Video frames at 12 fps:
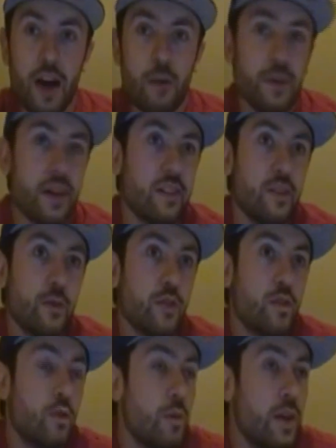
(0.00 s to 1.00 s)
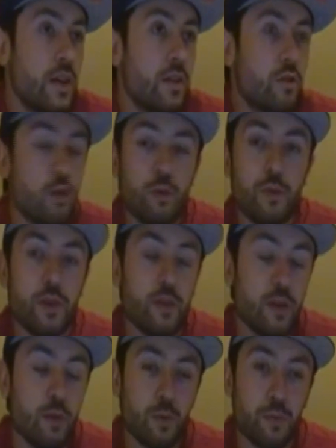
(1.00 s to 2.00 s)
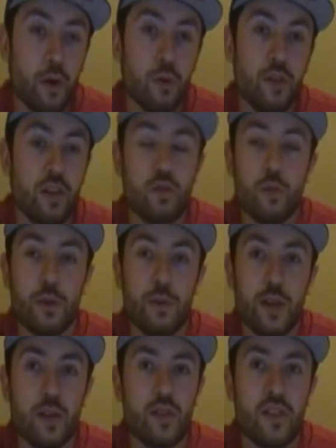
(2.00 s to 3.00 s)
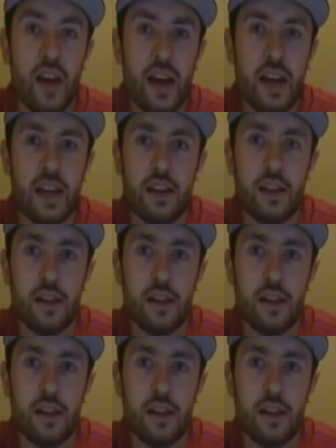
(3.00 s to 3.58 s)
out, because he was just doing, he was posting so many videos a day.